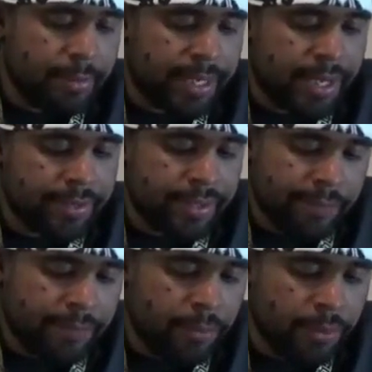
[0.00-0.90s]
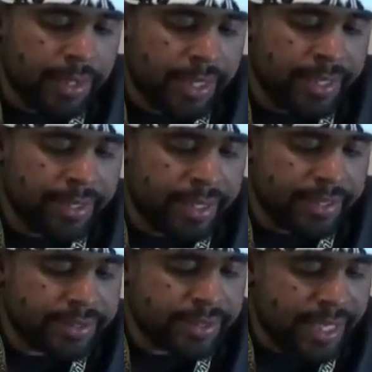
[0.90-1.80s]
come now therefore,
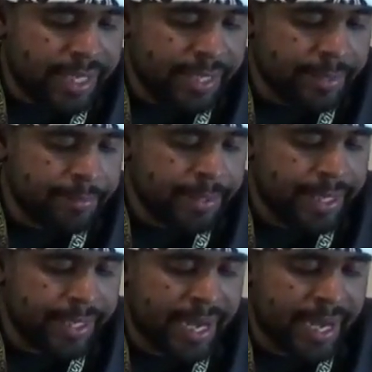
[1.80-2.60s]
and let us slay him,